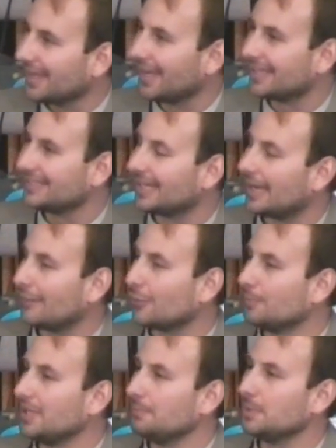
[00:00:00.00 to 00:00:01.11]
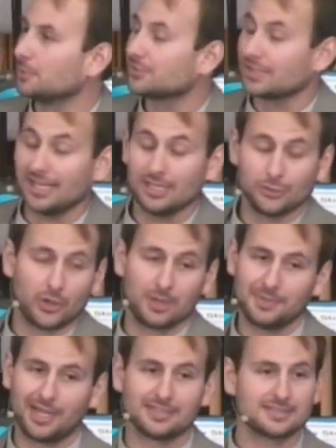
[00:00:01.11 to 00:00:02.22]
And I've heard many people say,
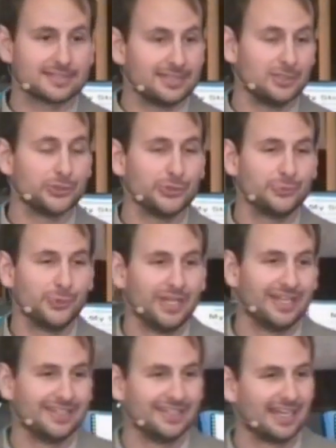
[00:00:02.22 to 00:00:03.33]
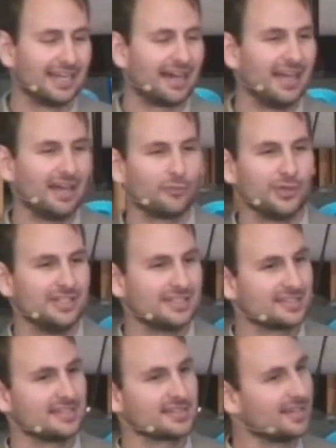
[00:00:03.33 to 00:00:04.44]
I'm not skilled when, and I've
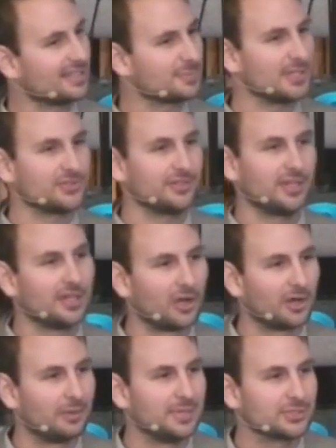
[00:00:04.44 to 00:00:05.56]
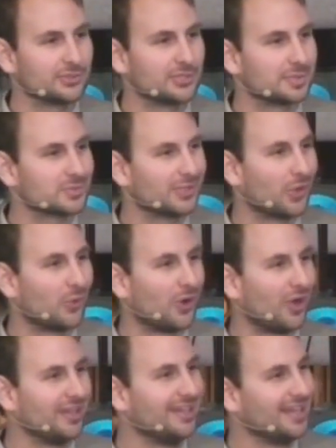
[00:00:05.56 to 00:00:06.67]
witnessed this, especially on our mission trips we go
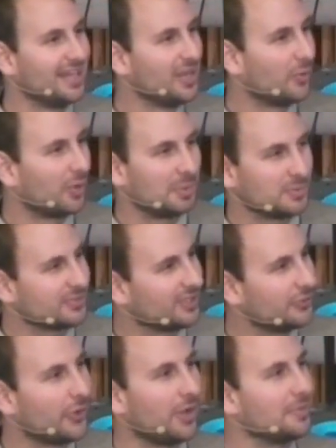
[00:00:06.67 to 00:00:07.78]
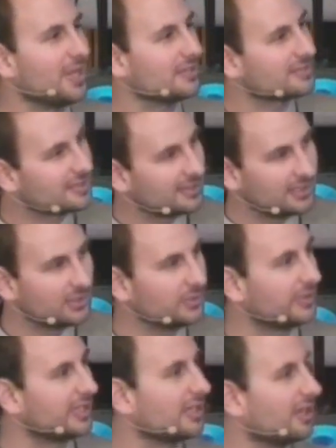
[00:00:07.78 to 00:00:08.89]
on, where people say, I'm not
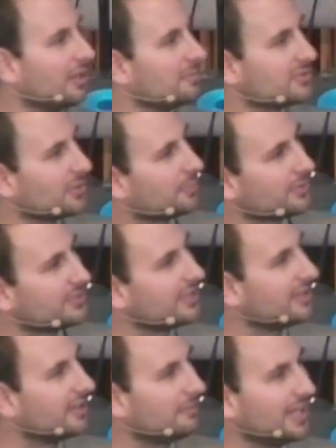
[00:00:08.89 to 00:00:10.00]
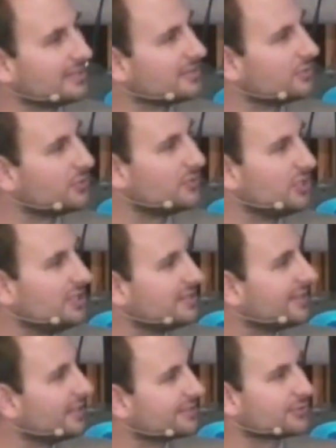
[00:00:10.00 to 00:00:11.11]
skilled when it comes to presenting the message of
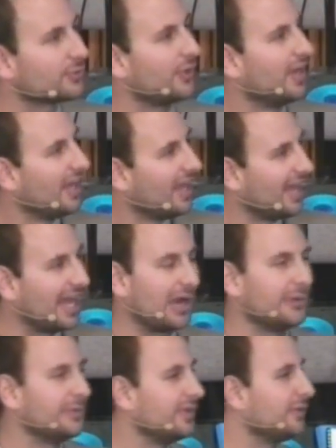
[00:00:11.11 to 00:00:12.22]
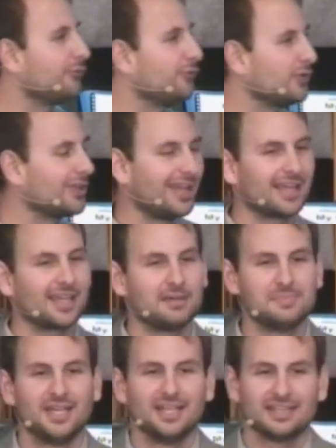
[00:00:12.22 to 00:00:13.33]
Jesus, or I don't really feel like
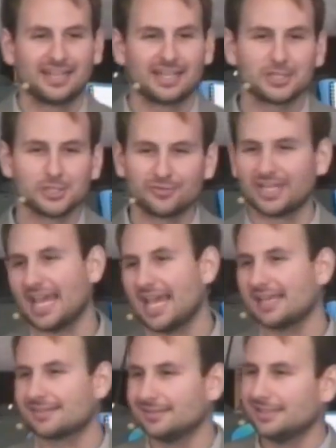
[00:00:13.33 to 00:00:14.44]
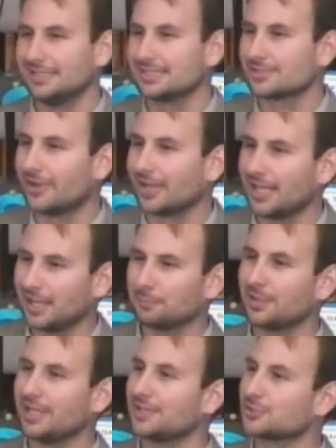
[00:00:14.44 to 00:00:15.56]
I'm that good of an athlete, so I
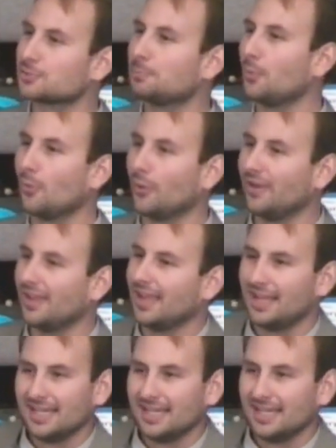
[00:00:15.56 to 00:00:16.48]
can't play a sport.